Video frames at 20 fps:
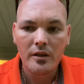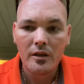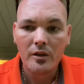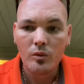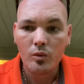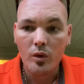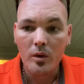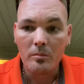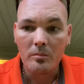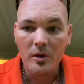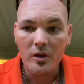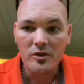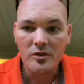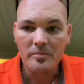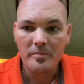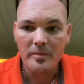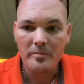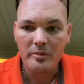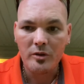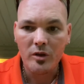What most
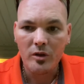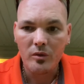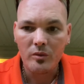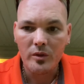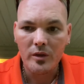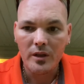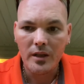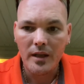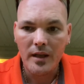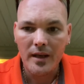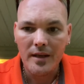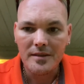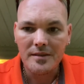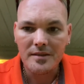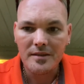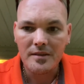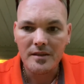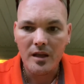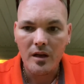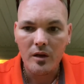people don't realize
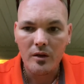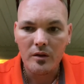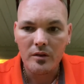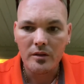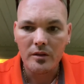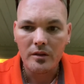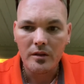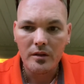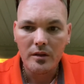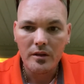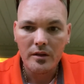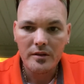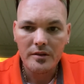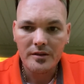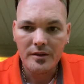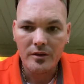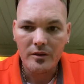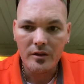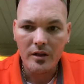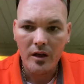is all the
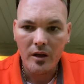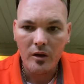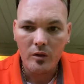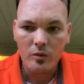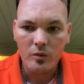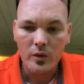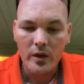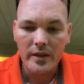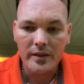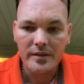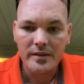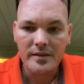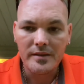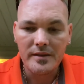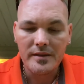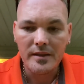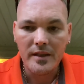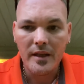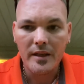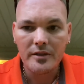so-called racist
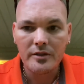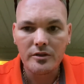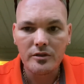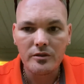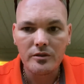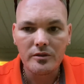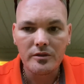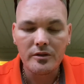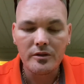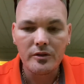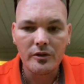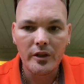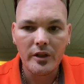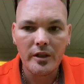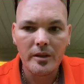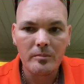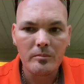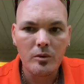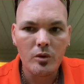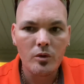statues that are
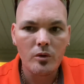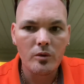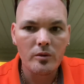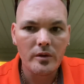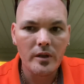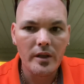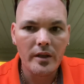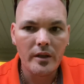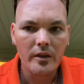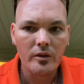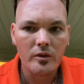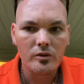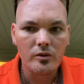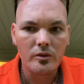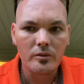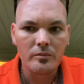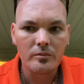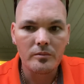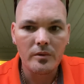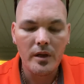getting pulled down
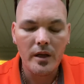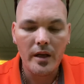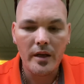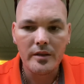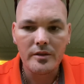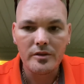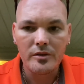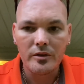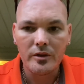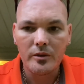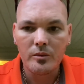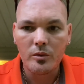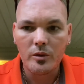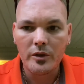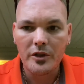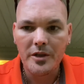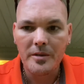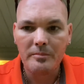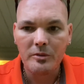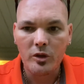are actually were
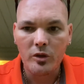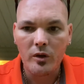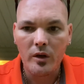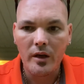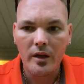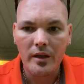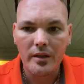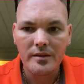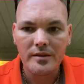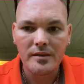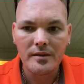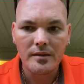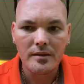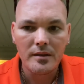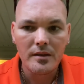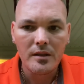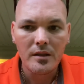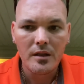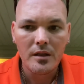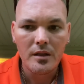Democrats.
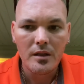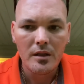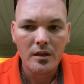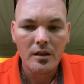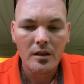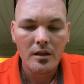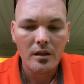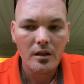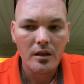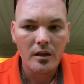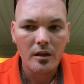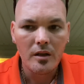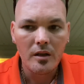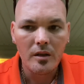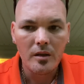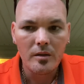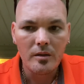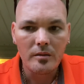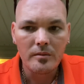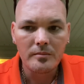
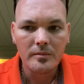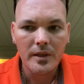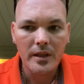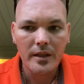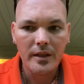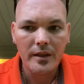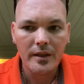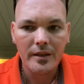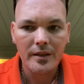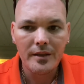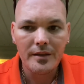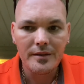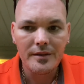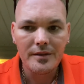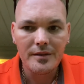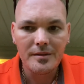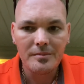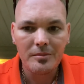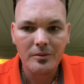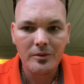And at
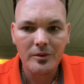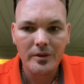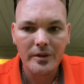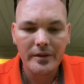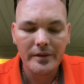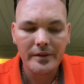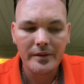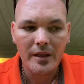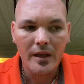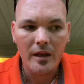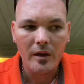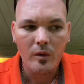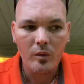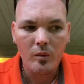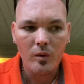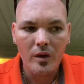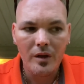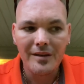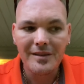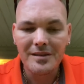this point, I
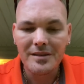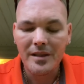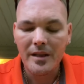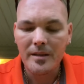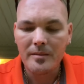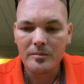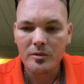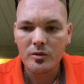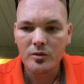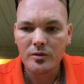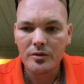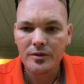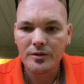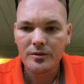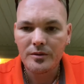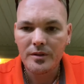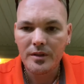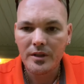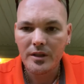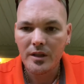was able to
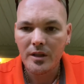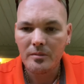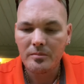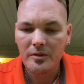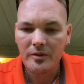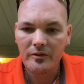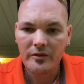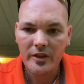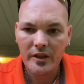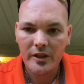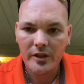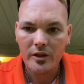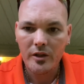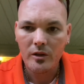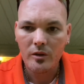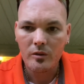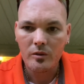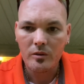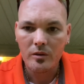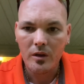dig up a
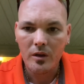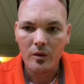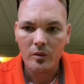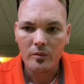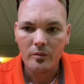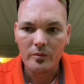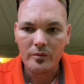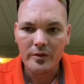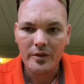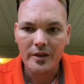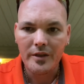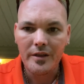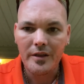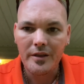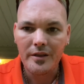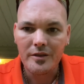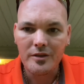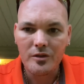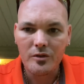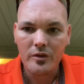video on the
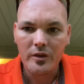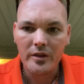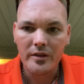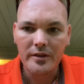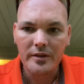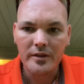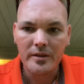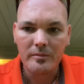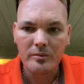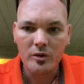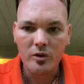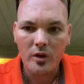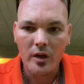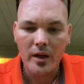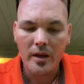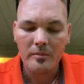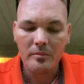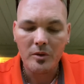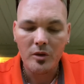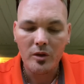history of the
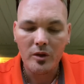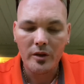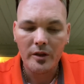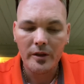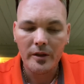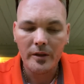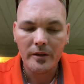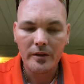Democrat Party.